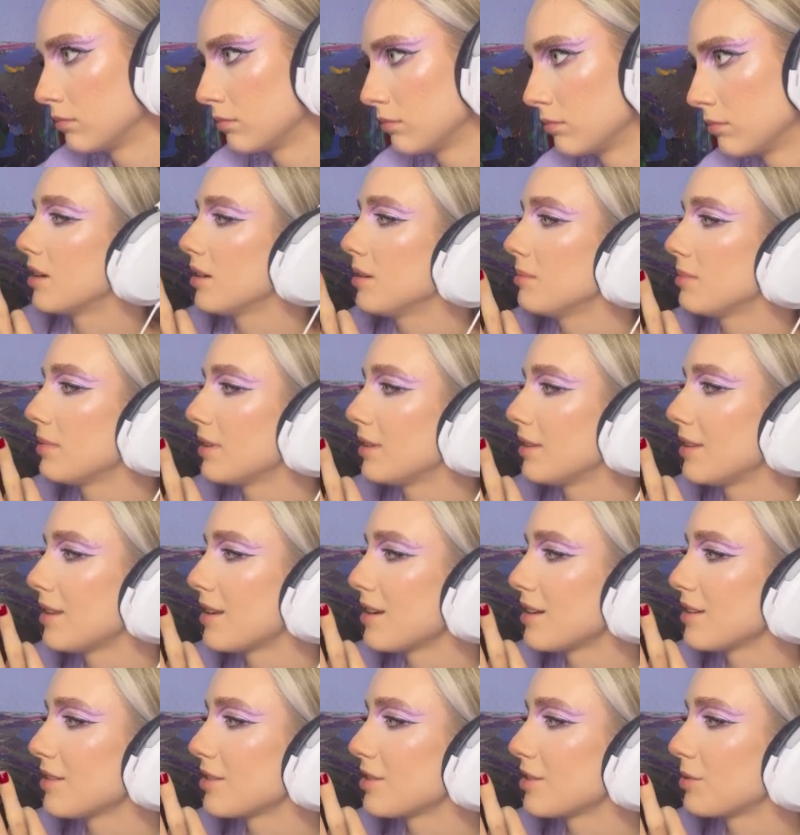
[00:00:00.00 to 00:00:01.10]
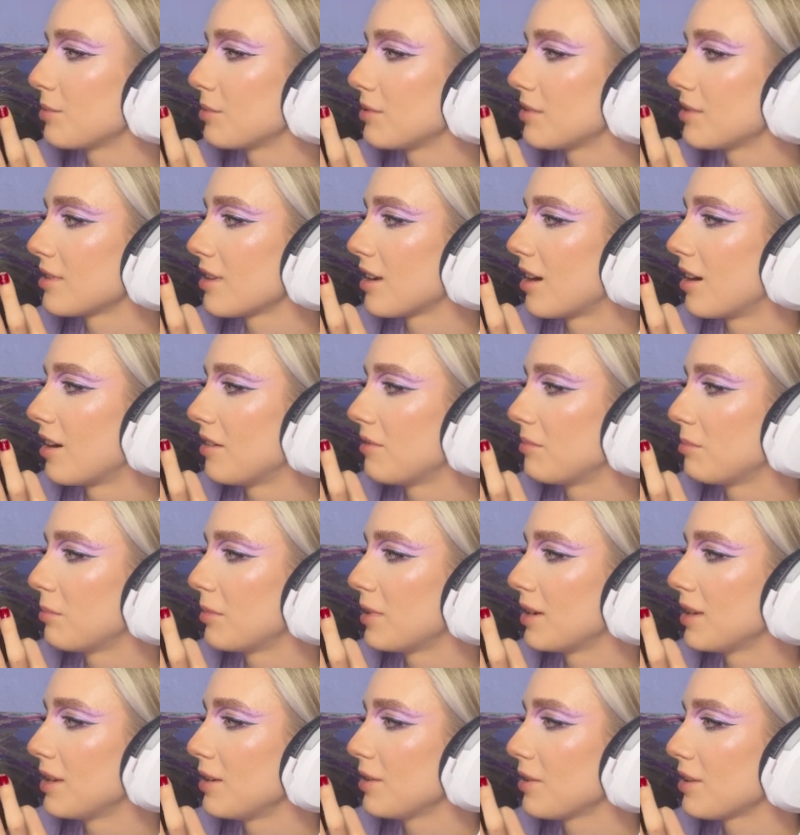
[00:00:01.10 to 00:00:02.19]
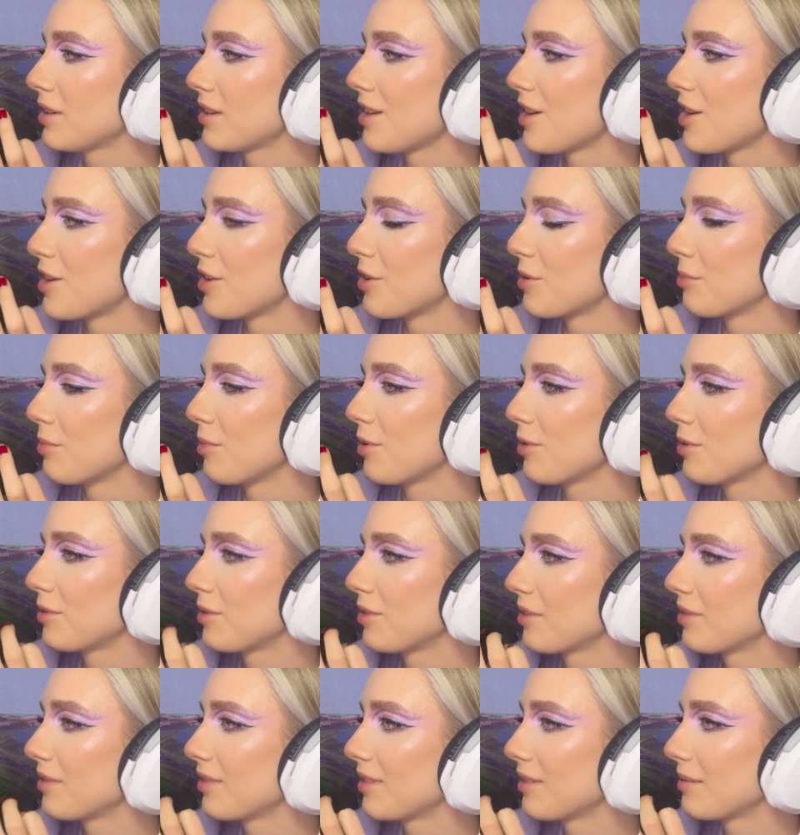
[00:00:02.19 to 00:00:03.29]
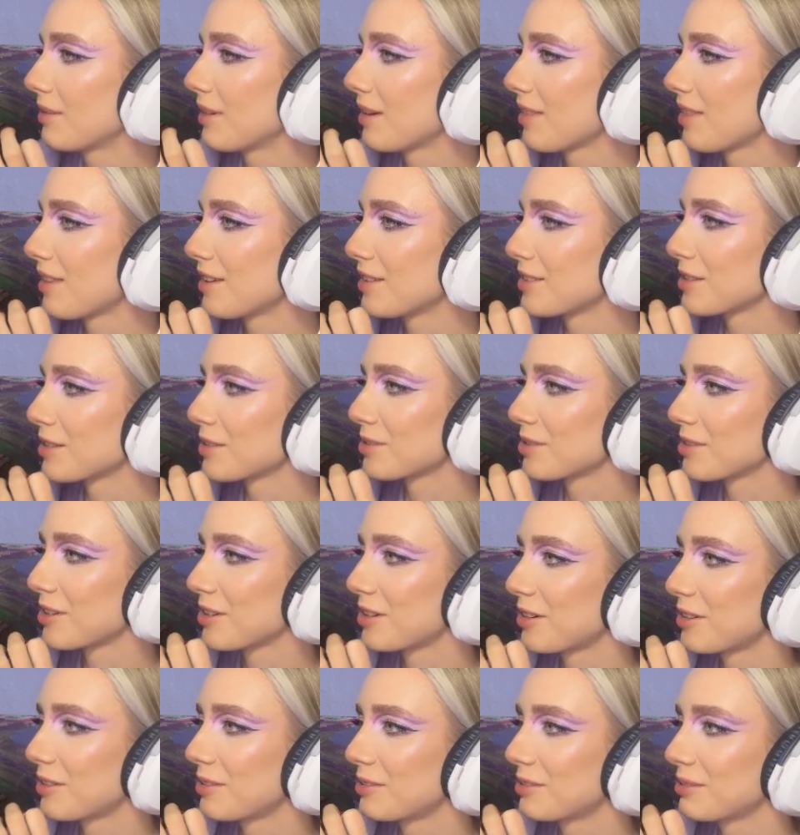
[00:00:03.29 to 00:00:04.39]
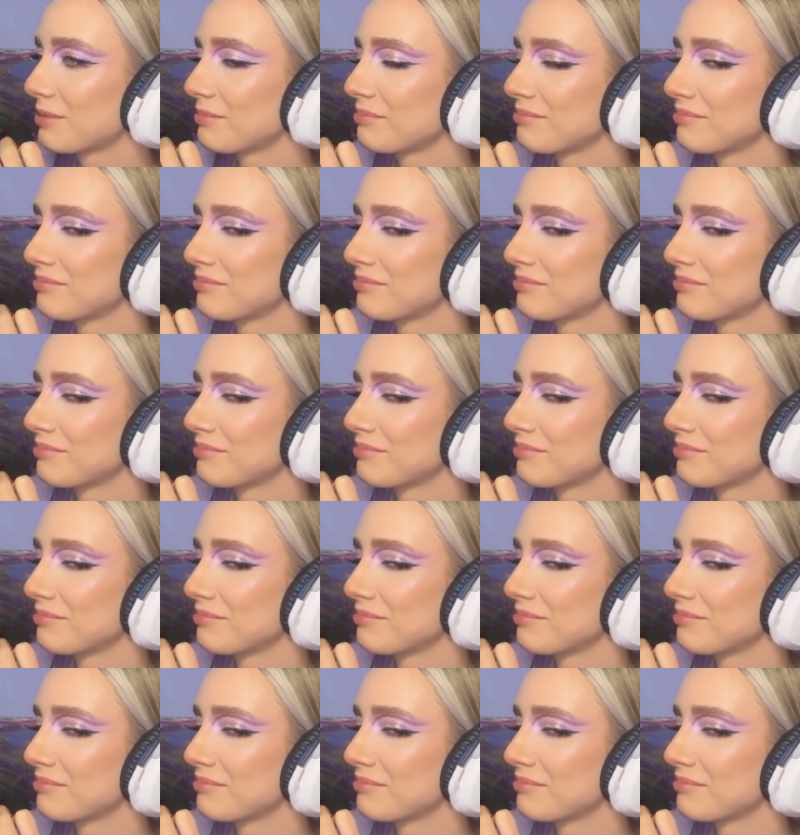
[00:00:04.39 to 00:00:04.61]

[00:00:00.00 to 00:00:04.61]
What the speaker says: Up, and then I just put the halfway and you can hear both of them. I think it sounds kind of cool.